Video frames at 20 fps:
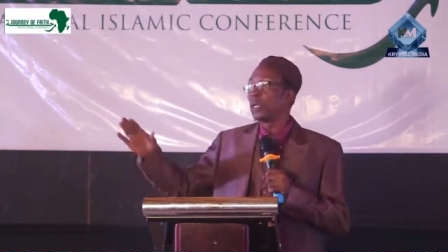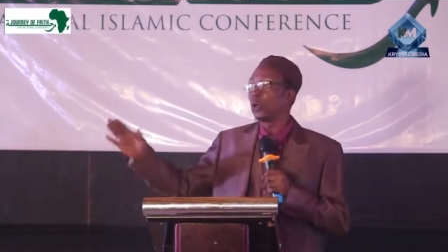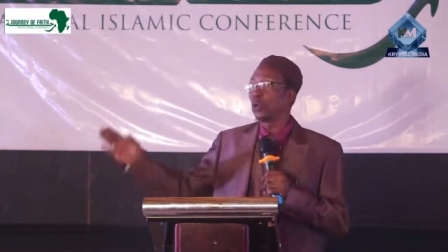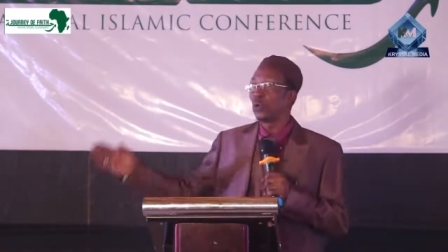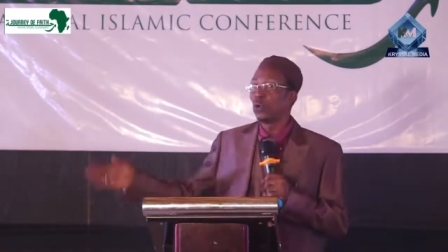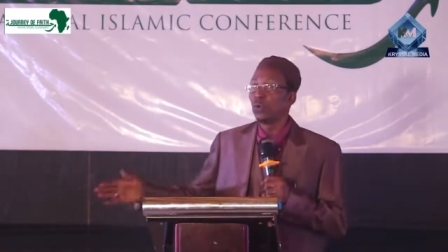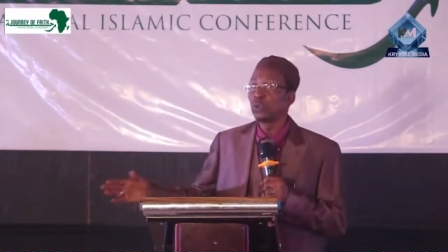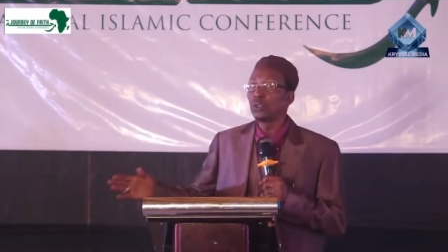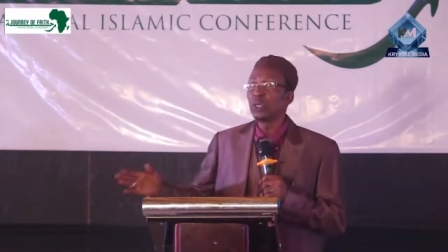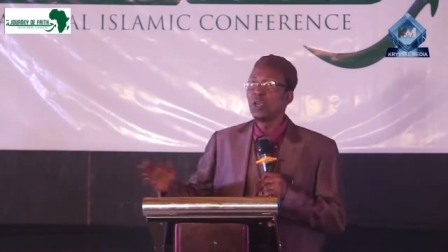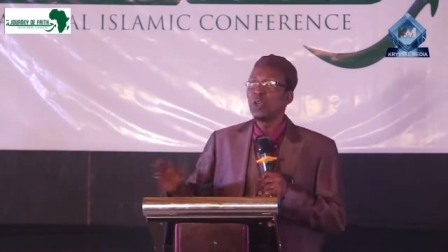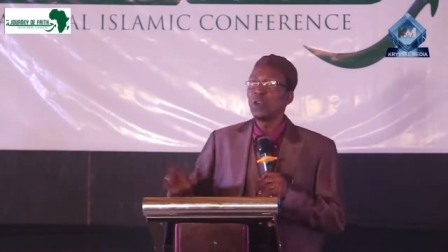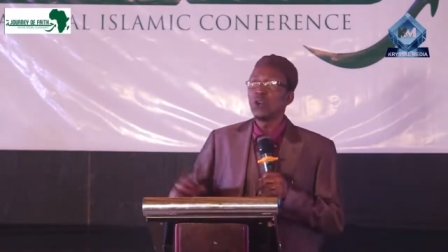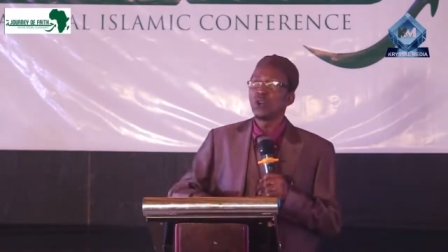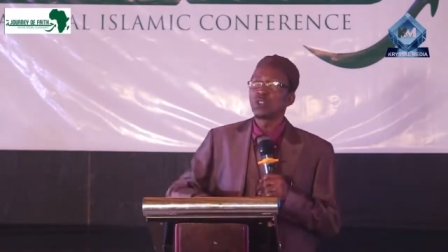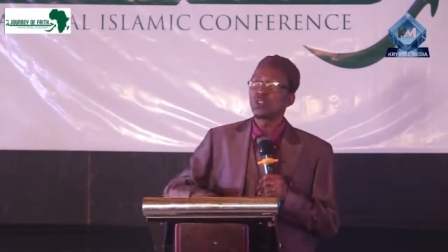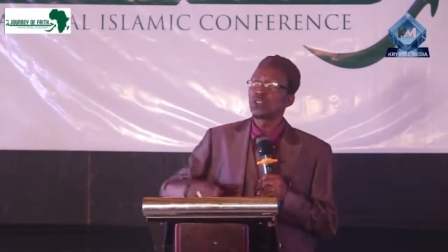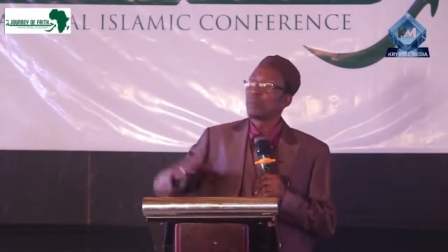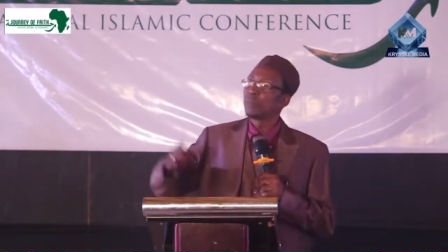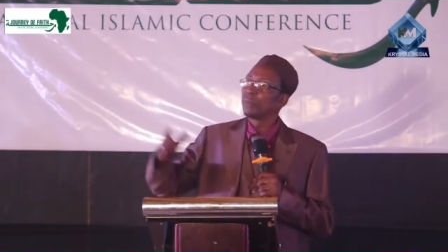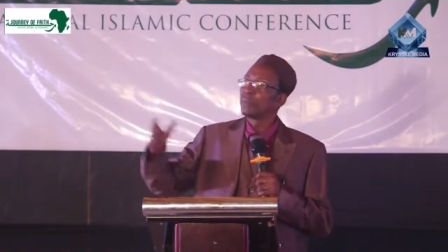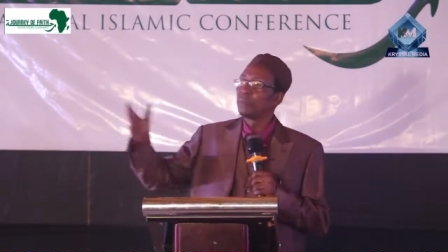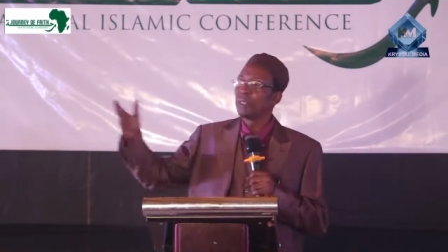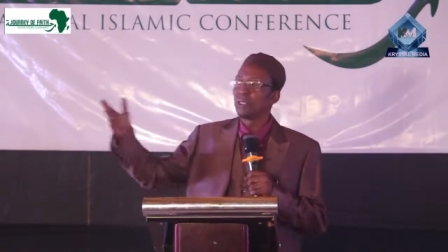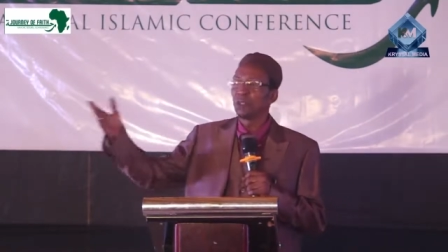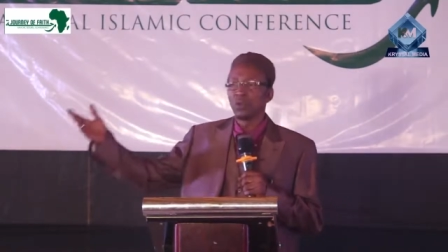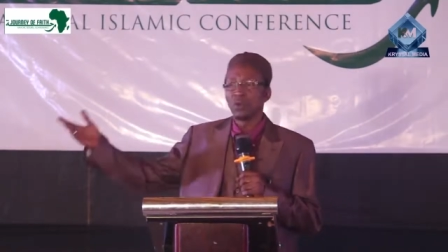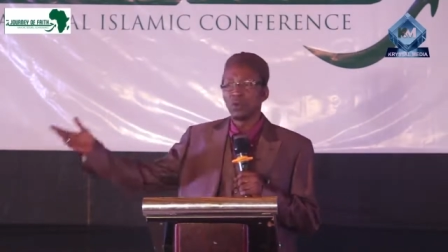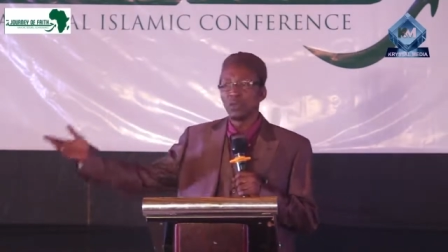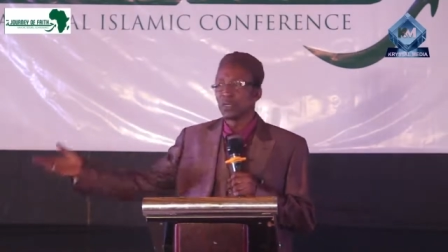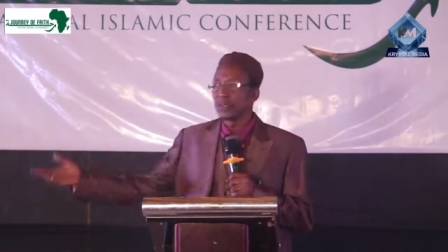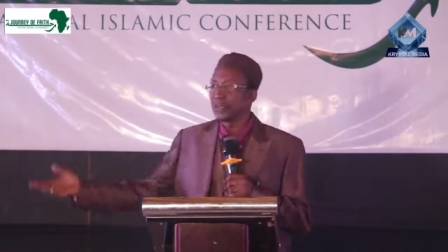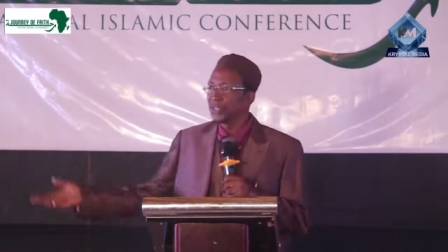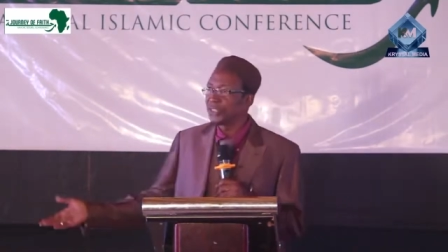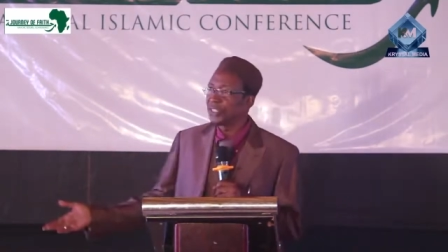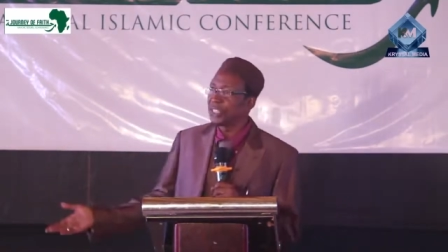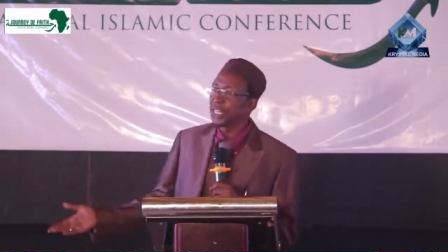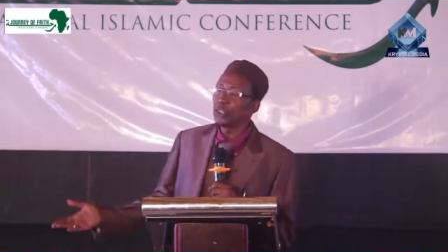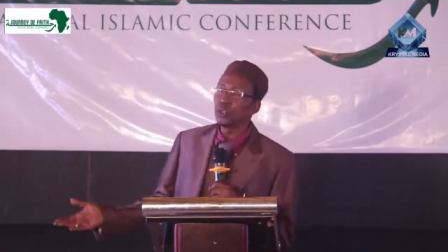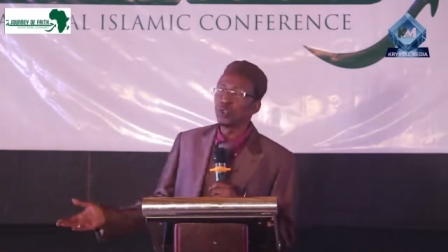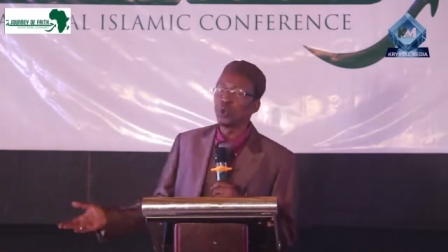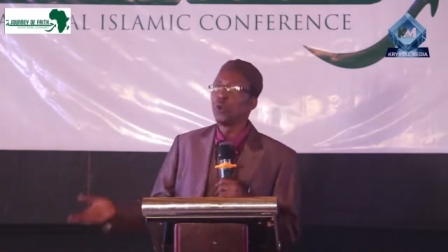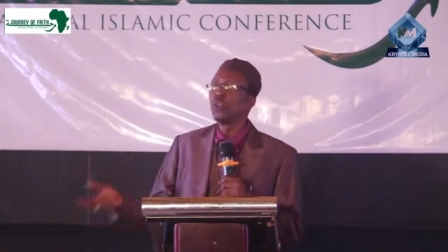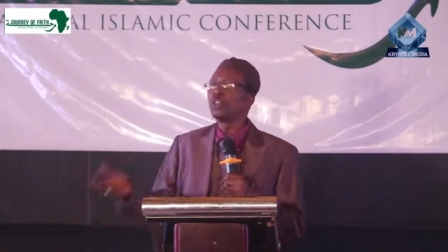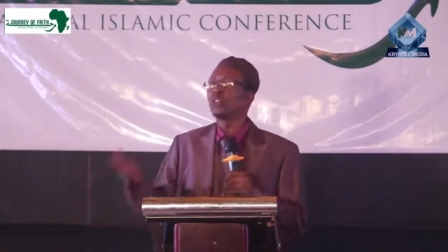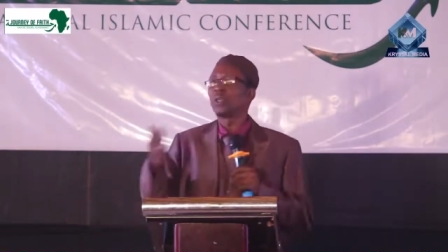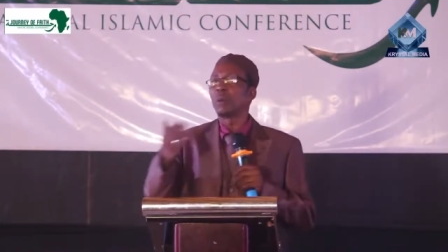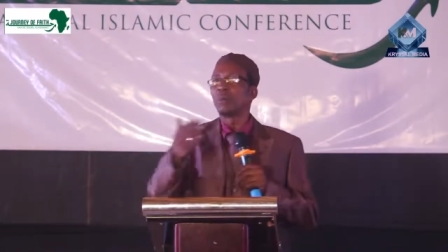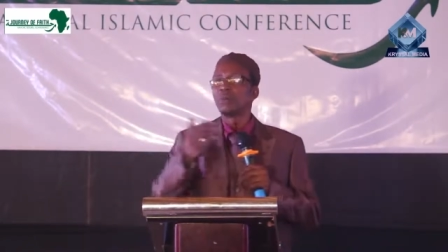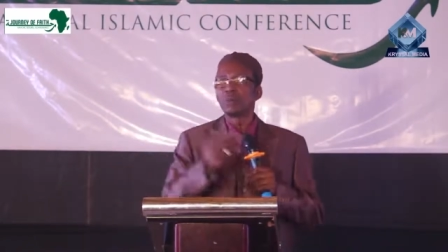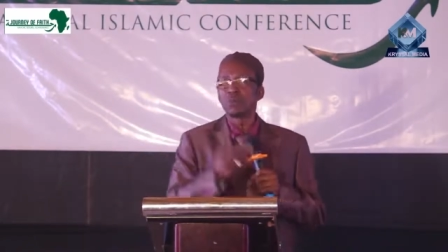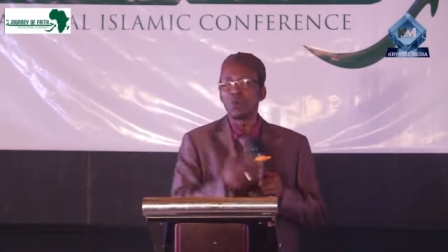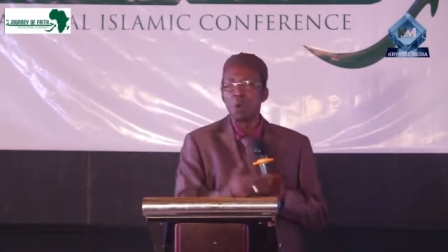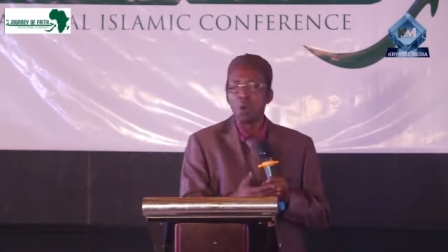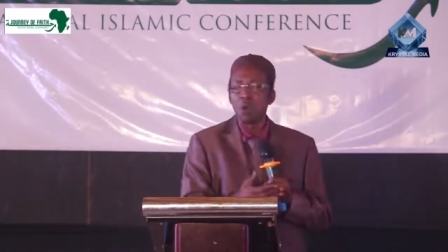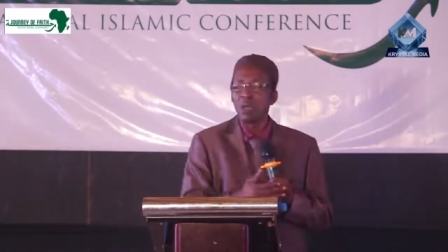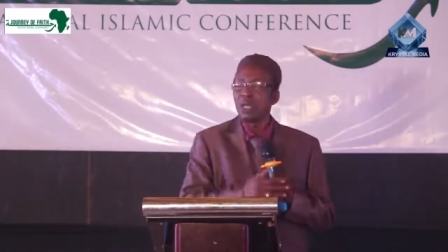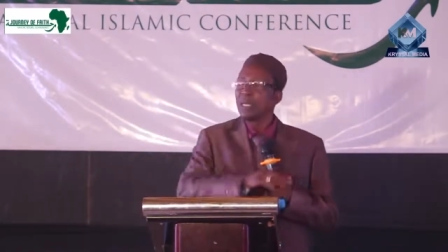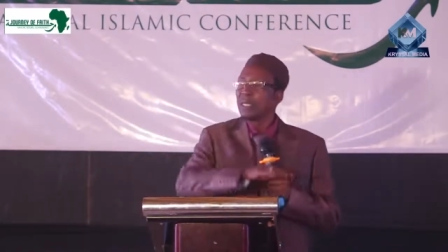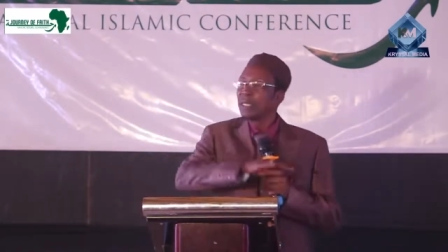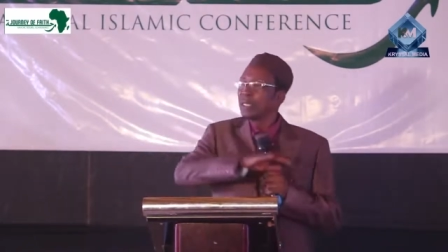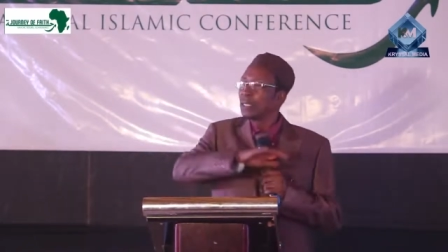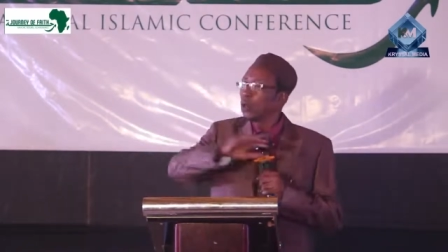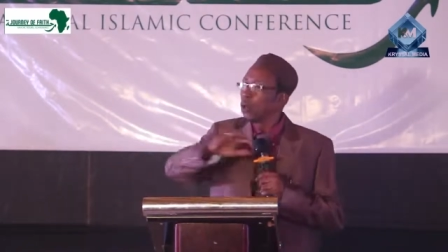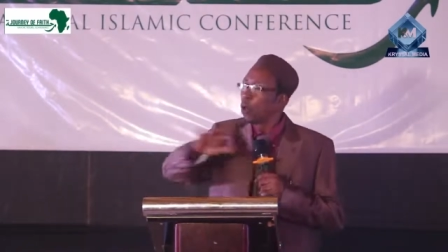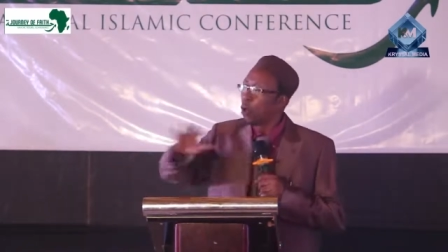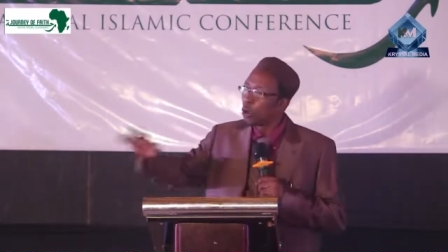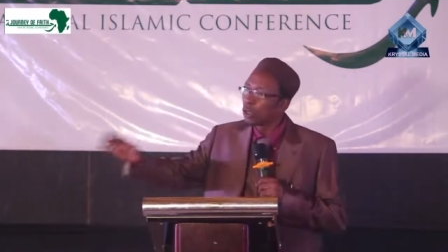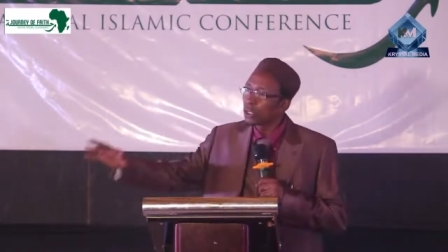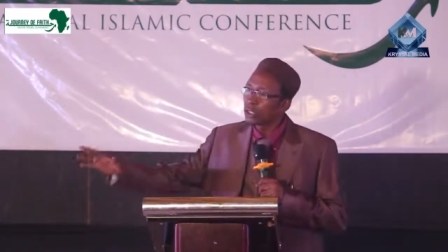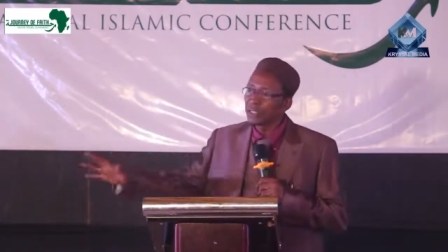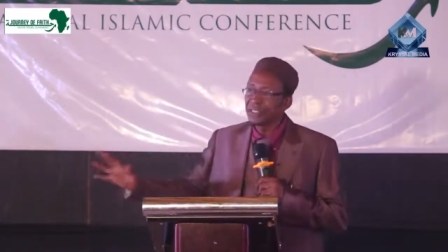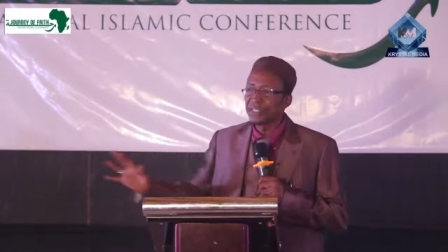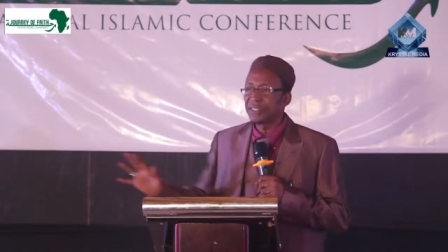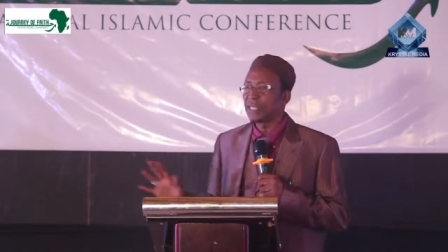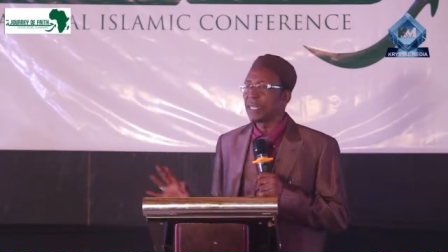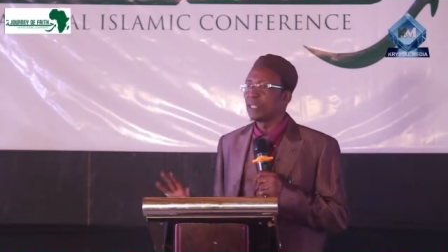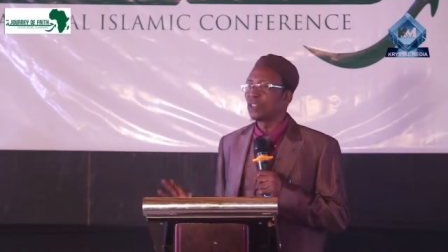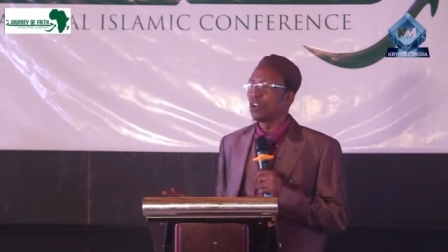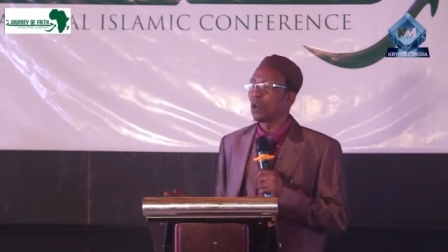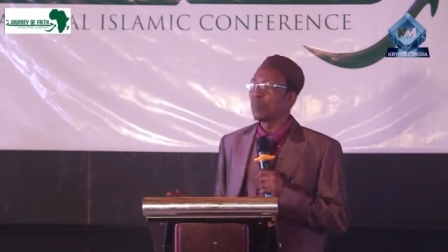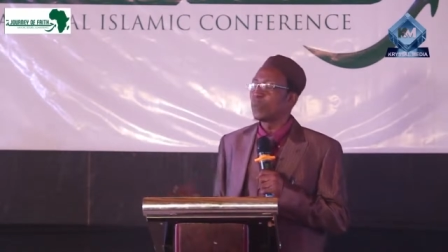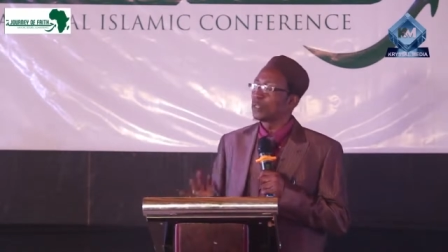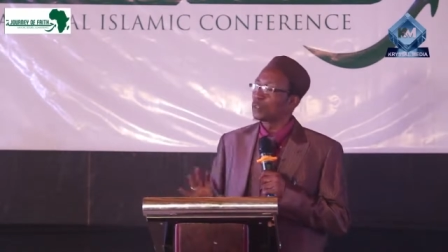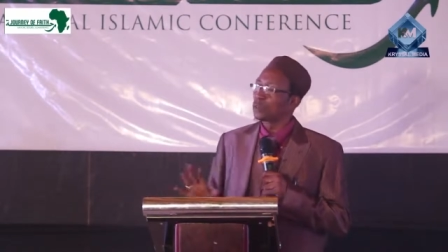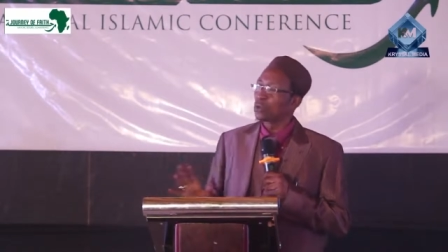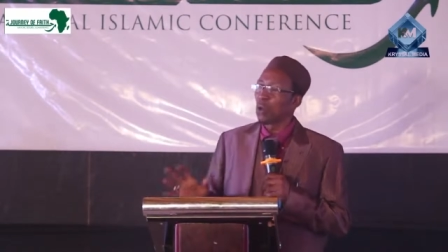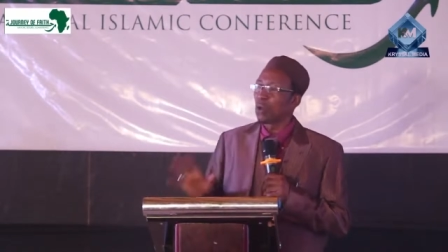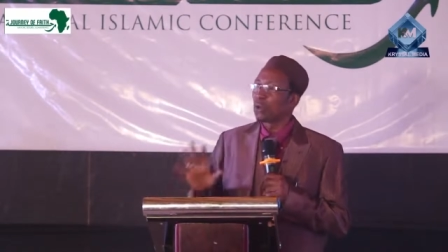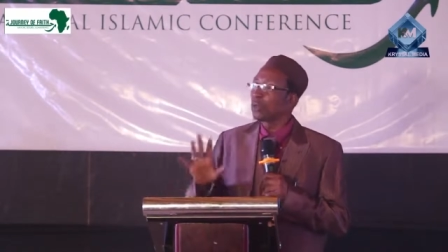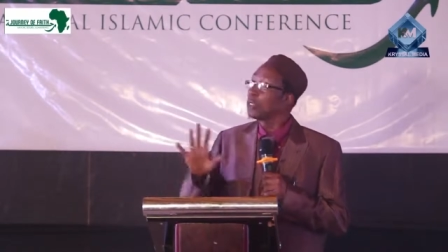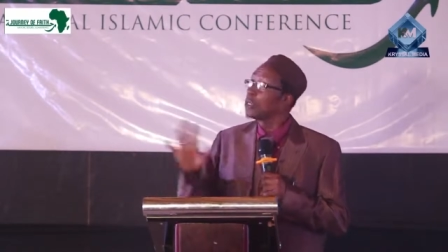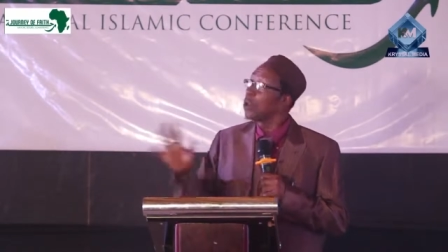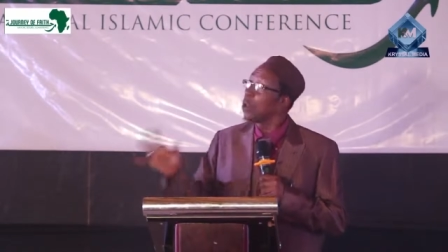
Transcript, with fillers: Yahud or some, you know, Christian doing something wrong, the whole Christendom is wrong.